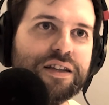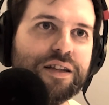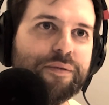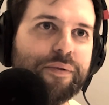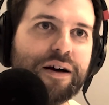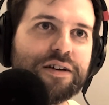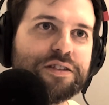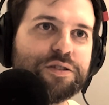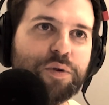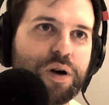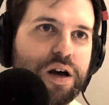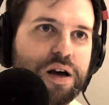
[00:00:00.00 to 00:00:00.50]
The
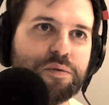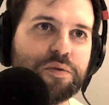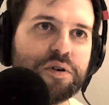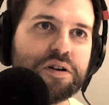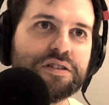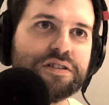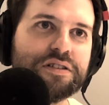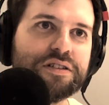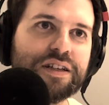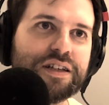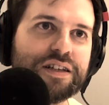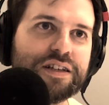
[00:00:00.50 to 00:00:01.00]
amount of swear
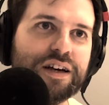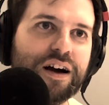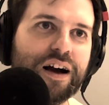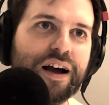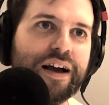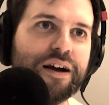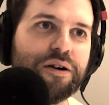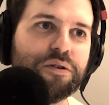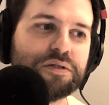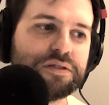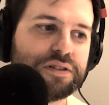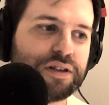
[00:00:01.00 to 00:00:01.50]
words that they cut
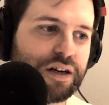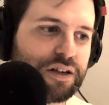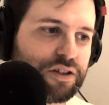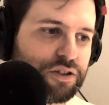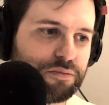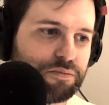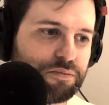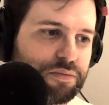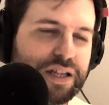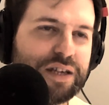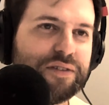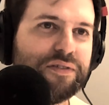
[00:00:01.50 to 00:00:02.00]
out, I
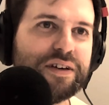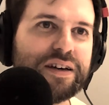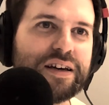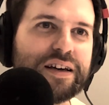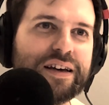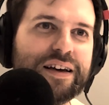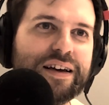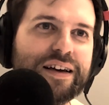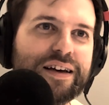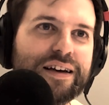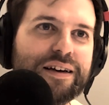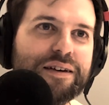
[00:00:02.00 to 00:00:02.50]
couldn't believe
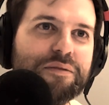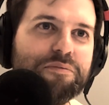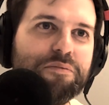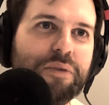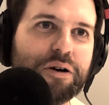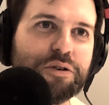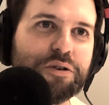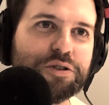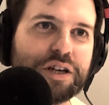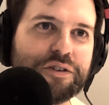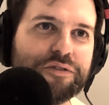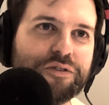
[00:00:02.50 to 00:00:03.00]
it.
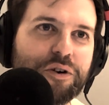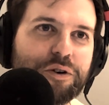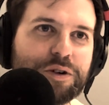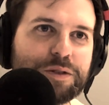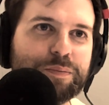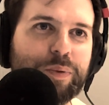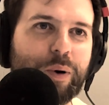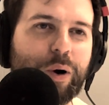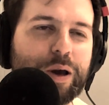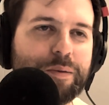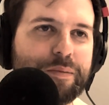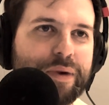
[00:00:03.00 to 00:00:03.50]
Michael J. Fox,
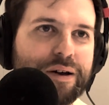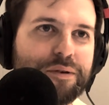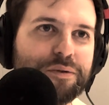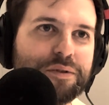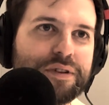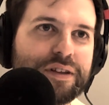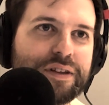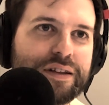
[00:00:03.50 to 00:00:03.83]
potty mouth.